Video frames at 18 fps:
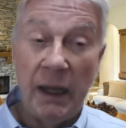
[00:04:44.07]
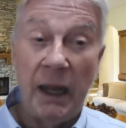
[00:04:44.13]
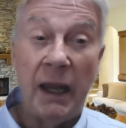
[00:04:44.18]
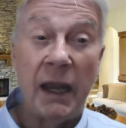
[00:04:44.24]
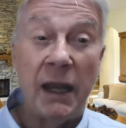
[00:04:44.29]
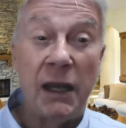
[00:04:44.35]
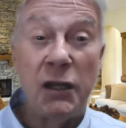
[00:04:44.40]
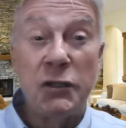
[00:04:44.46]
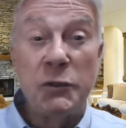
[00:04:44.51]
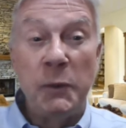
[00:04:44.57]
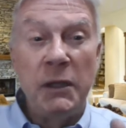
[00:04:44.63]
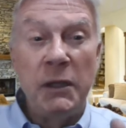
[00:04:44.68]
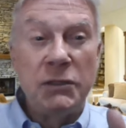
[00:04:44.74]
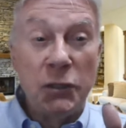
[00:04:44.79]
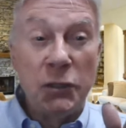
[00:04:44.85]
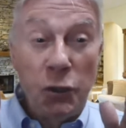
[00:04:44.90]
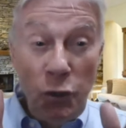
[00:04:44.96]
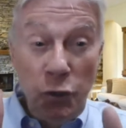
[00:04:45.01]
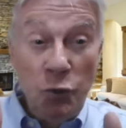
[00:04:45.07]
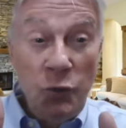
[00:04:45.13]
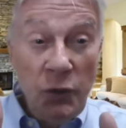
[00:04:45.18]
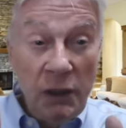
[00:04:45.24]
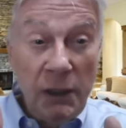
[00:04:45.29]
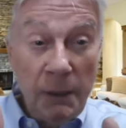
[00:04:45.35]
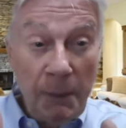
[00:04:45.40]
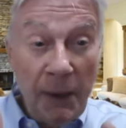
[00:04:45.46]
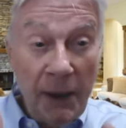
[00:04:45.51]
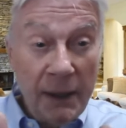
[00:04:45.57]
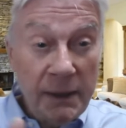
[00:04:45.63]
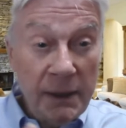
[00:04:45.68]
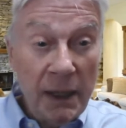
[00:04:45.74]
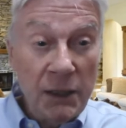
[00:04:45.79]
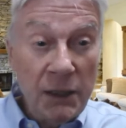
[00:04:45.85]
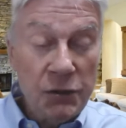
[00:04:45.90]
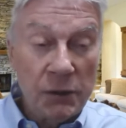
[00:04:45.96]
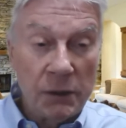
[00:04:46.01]
And this means that you need to pay
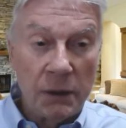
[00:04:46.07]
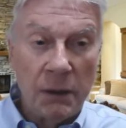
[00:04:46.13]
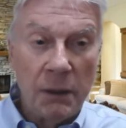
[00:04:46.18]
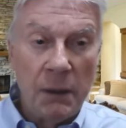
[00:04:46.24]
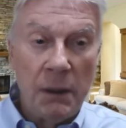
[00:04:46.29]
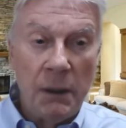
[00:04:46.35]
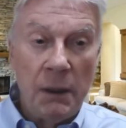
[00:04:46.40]
attention.